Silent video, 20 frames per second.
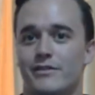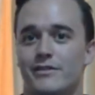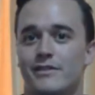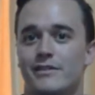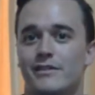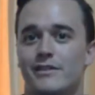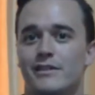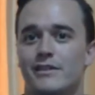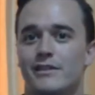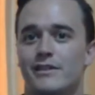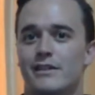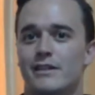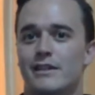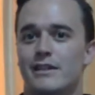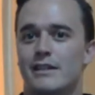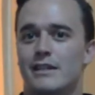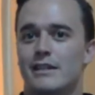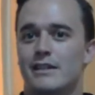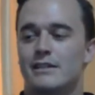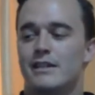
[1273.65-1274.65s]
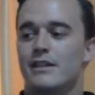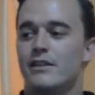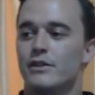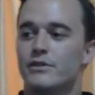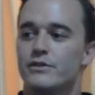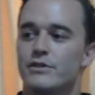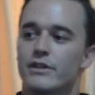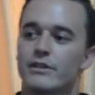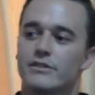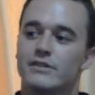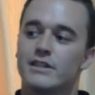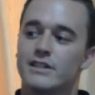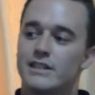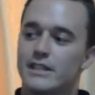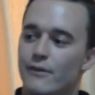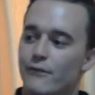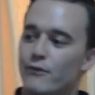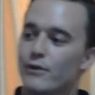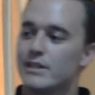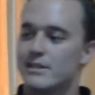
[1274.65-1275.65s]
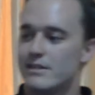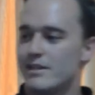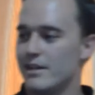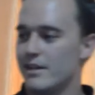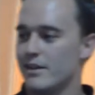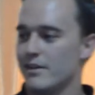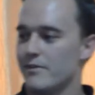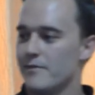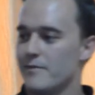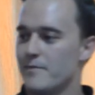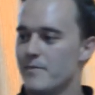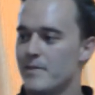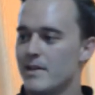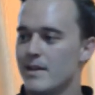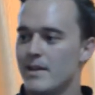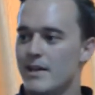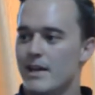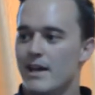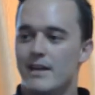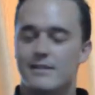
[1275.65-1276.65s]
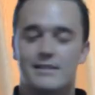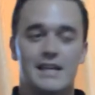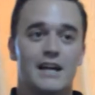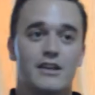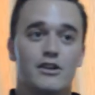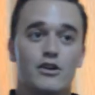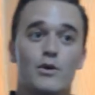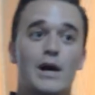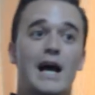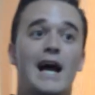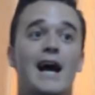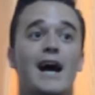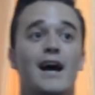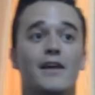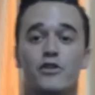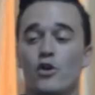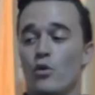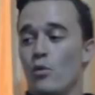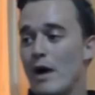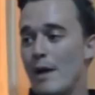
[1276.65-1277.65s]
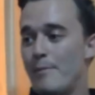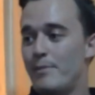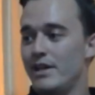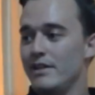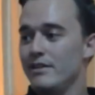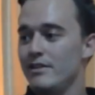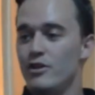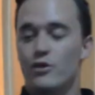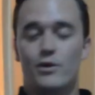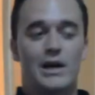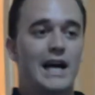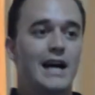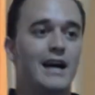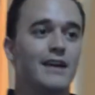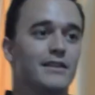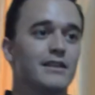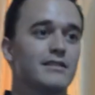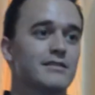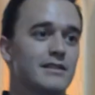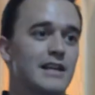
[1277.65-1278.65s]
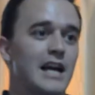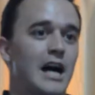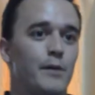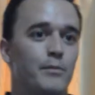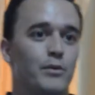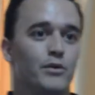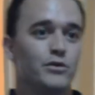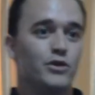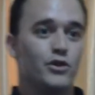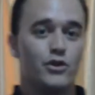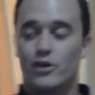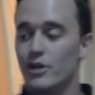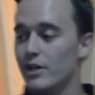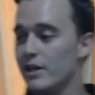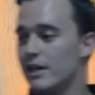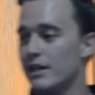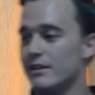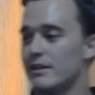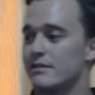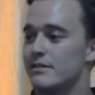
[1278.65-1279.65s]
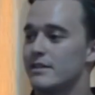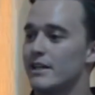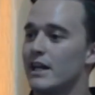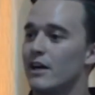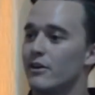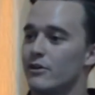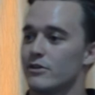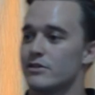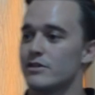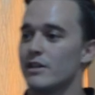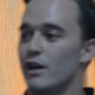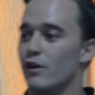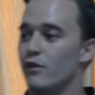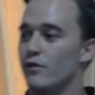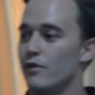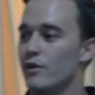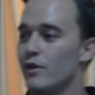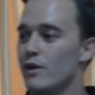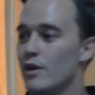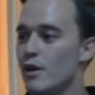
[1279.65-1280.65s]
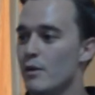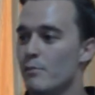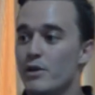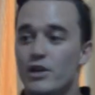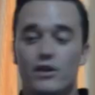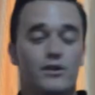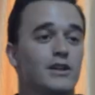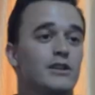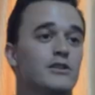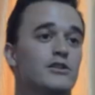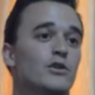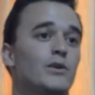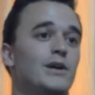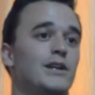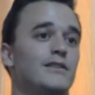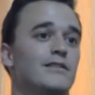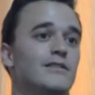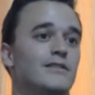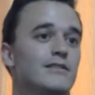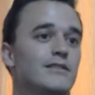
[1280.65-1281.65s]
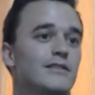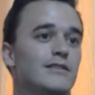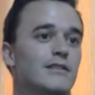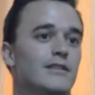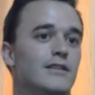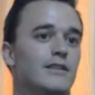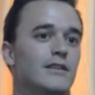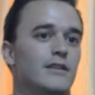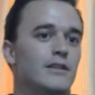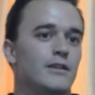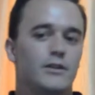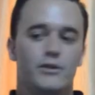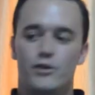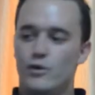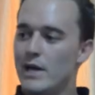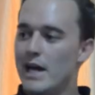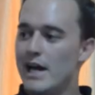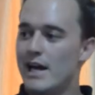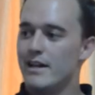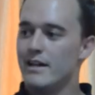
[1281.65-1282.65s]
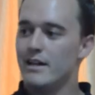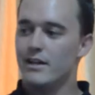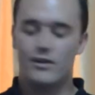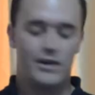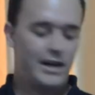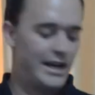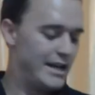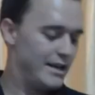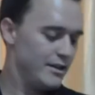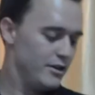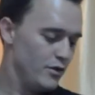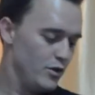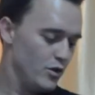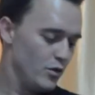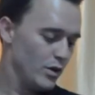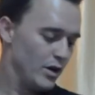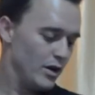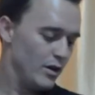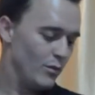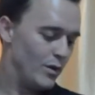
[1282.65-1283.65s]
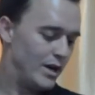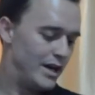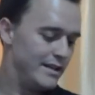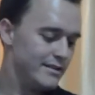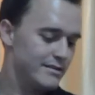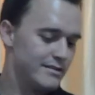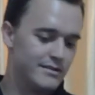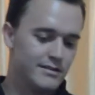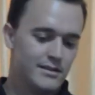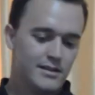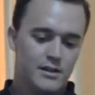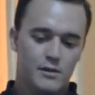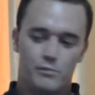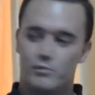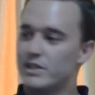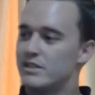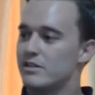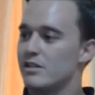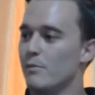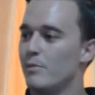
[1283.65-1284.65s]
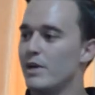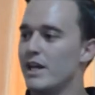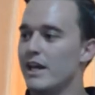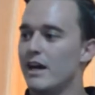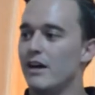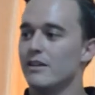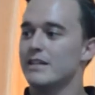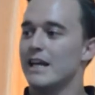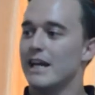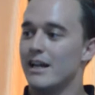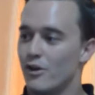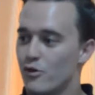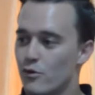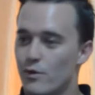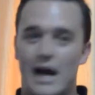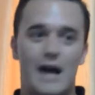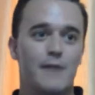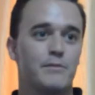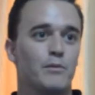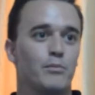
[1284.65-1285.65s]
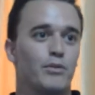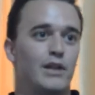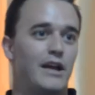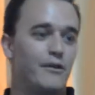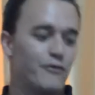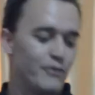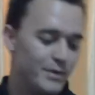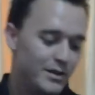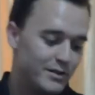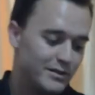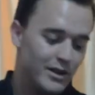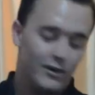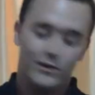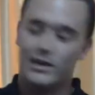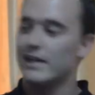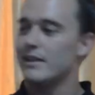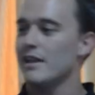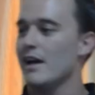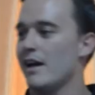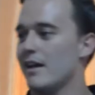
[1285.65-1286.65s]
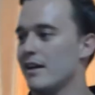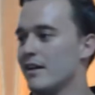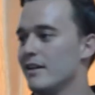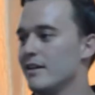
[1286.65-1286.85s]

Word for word: Oh, wow. See, there, there's a yeah. difference here. Is that you had the weapon, you had the scalpel, you could have cut the sin out yourself, but you didn't do it. Right. You had it in your hand, you knew where it was, but somebody else had to grab the blade from you and go like that.